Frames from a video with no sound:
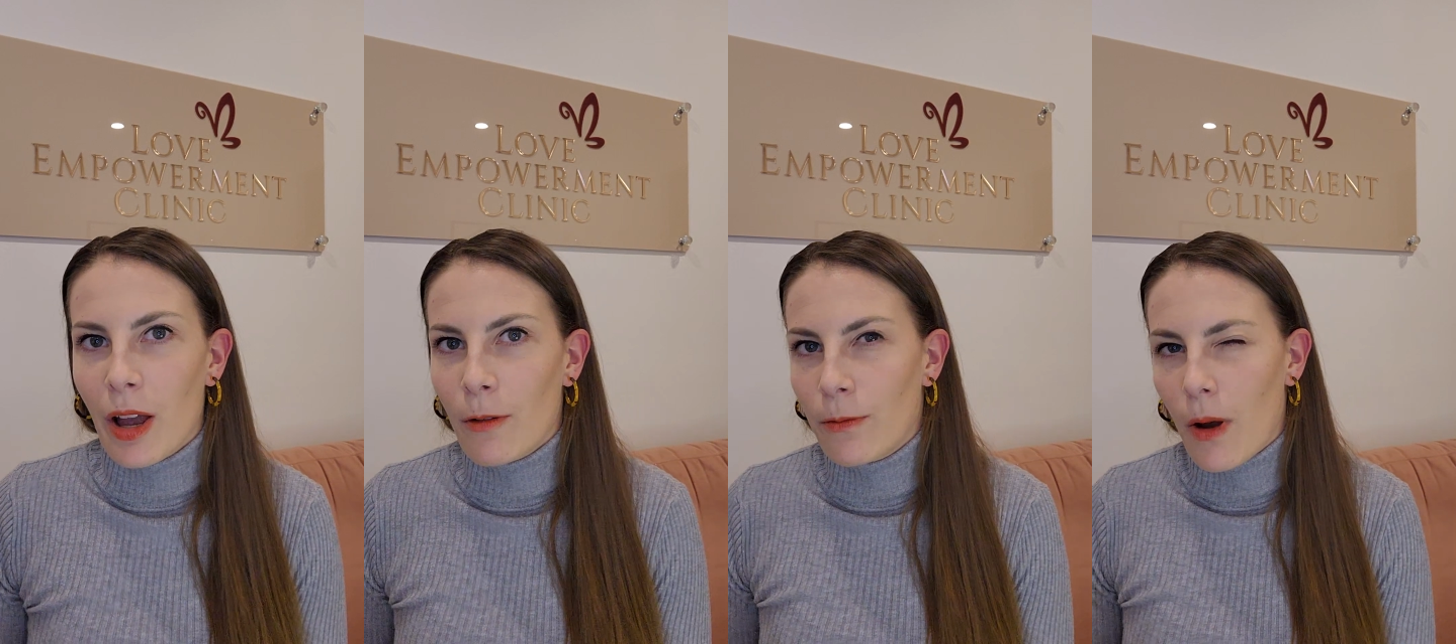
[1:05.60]

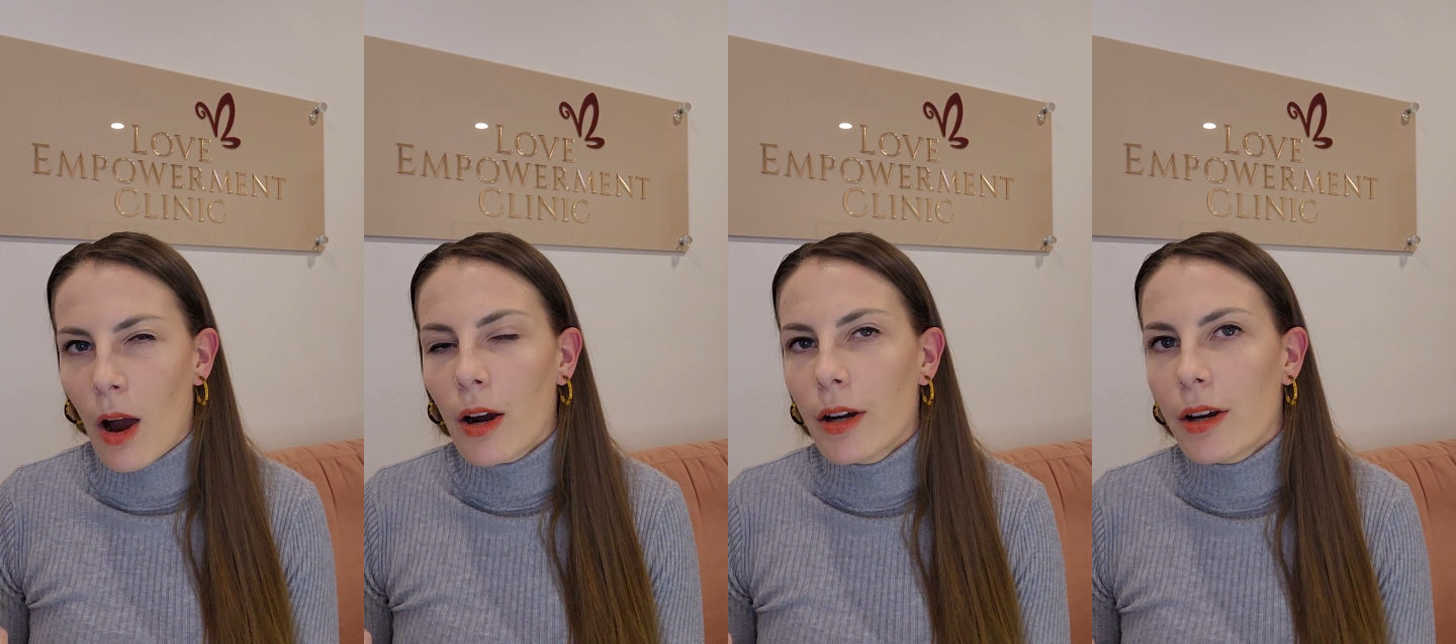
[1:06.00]

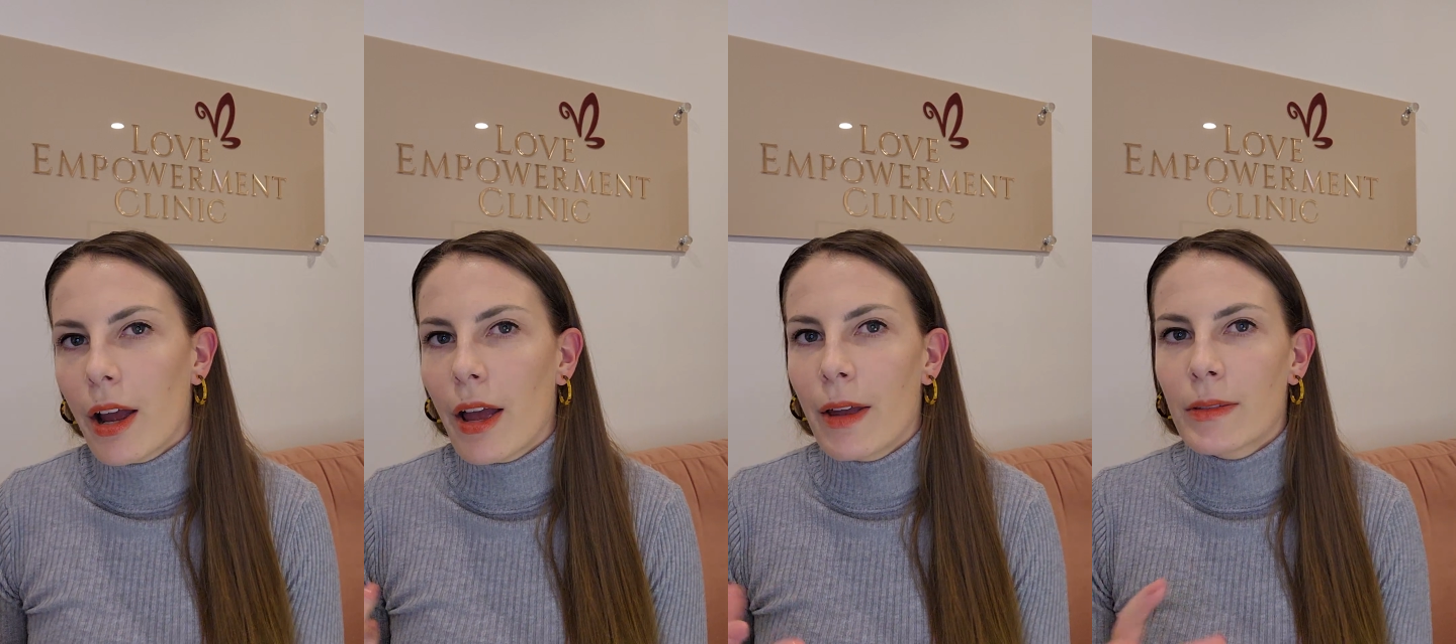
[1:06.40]
afar,
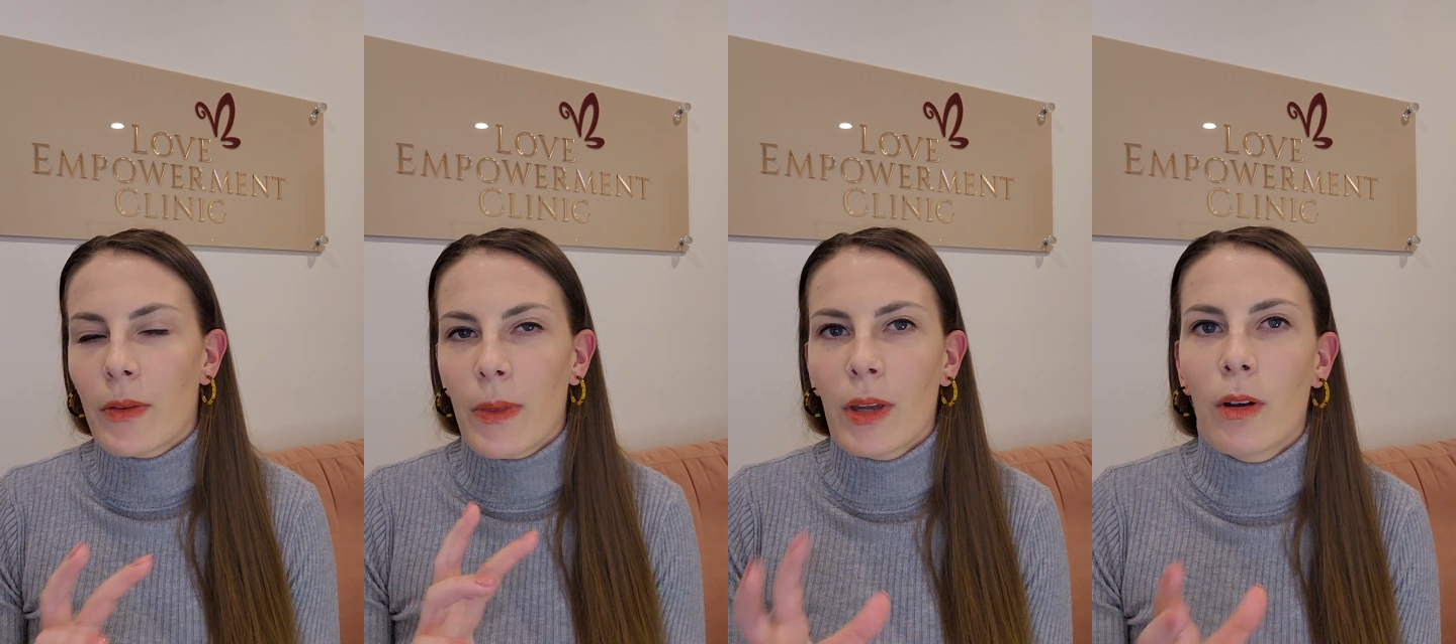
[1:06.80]
and
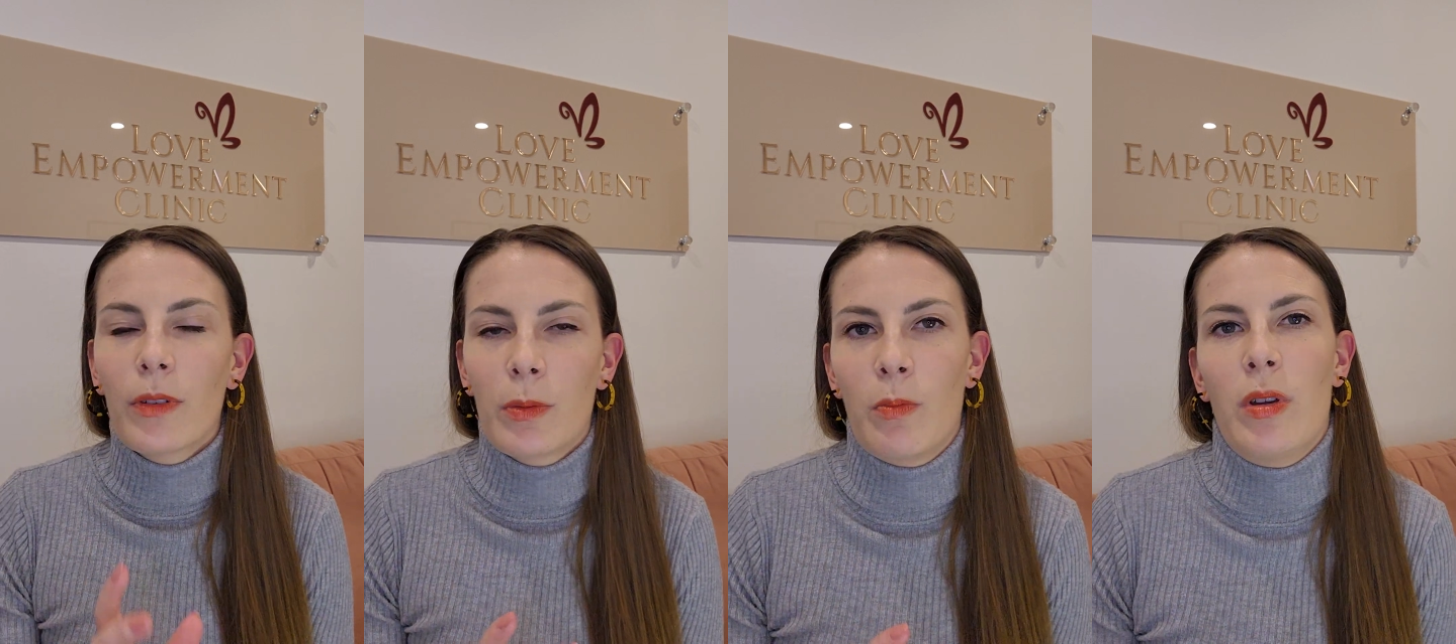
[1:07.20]
think of
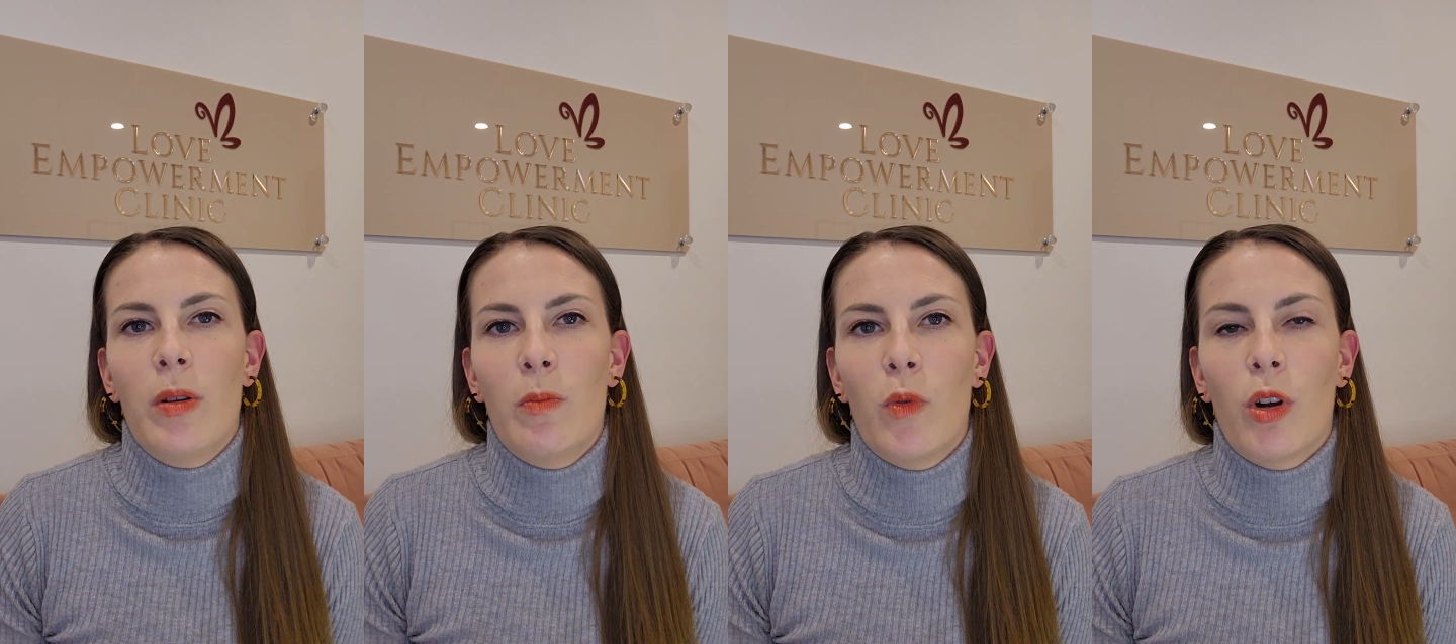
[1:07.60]
it
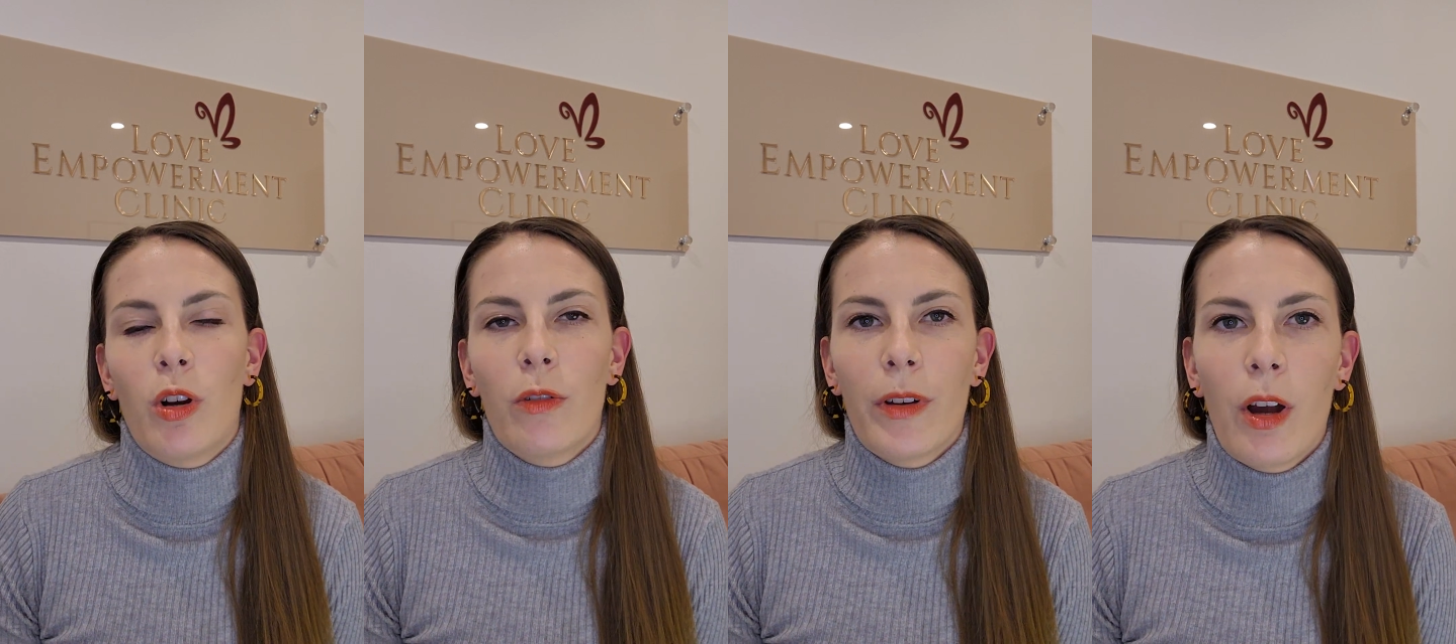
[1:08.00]
in more
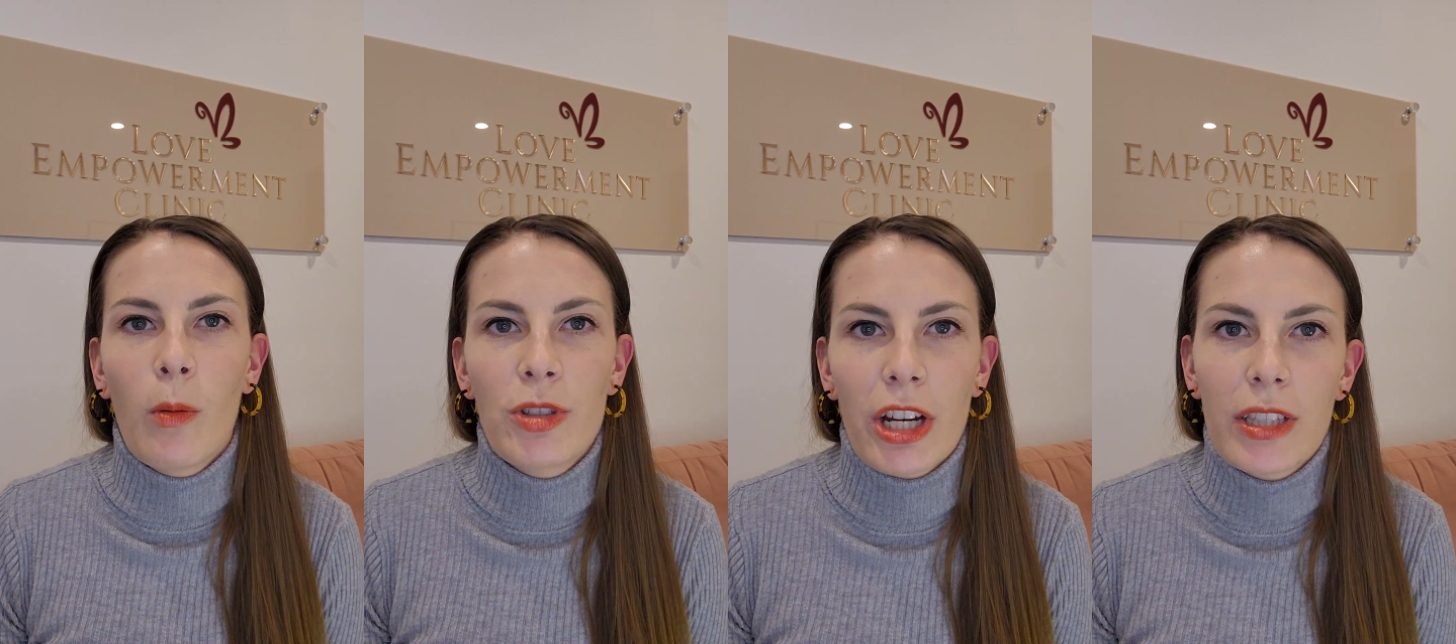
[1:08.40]
of an
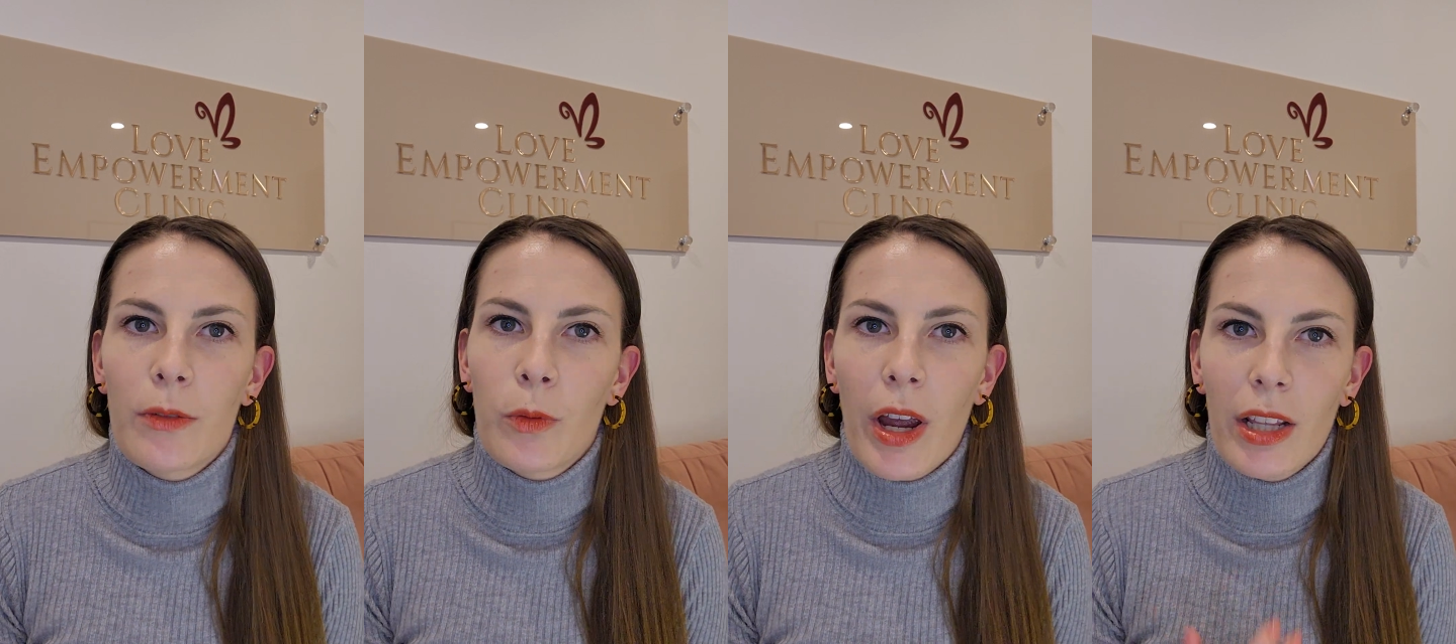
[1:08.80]

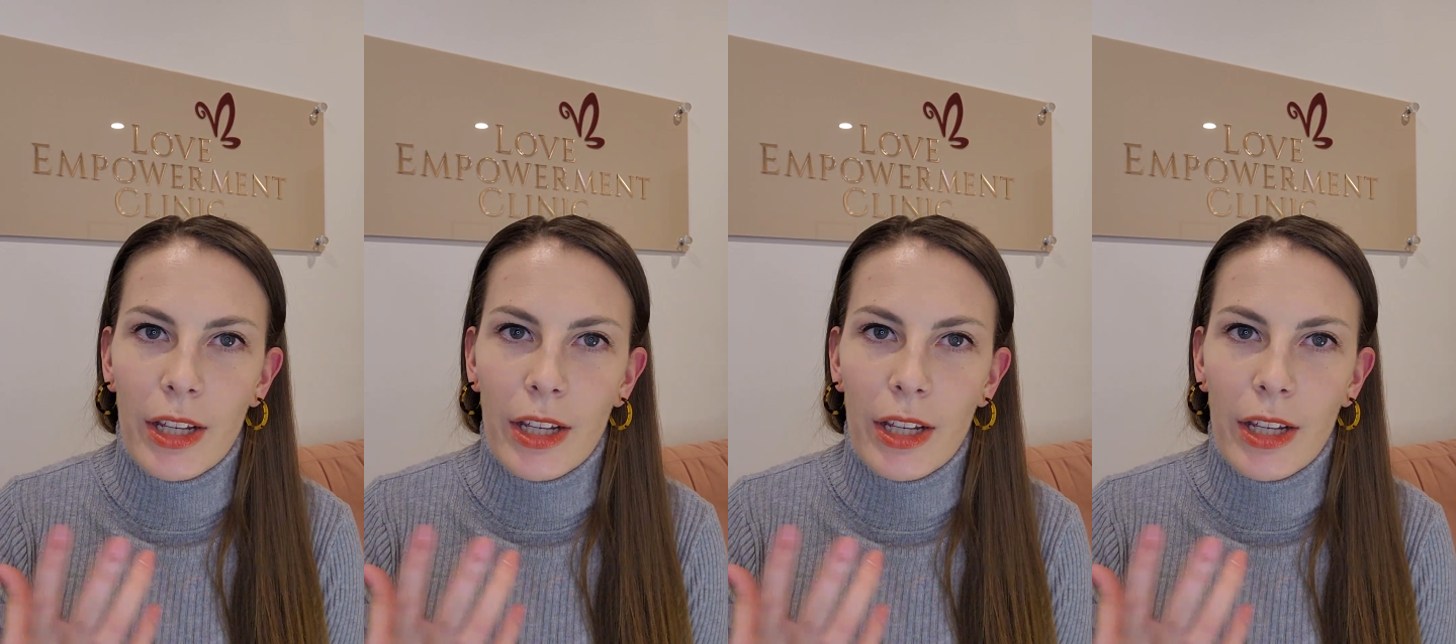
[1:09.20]
objective way,